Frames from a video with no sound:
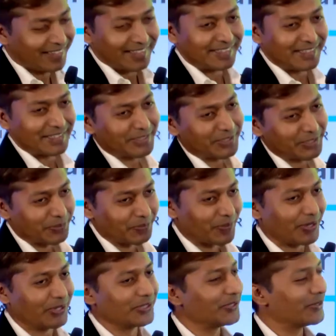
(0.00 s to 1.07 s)
Just a
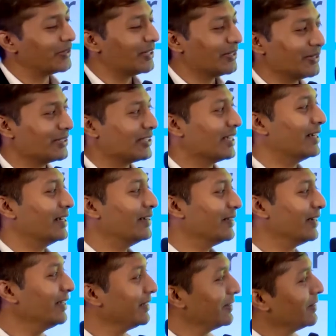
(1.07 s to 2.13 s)
small story to start
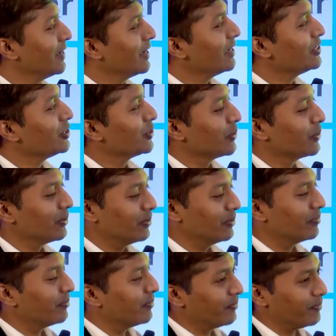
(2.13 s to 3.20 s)
with. So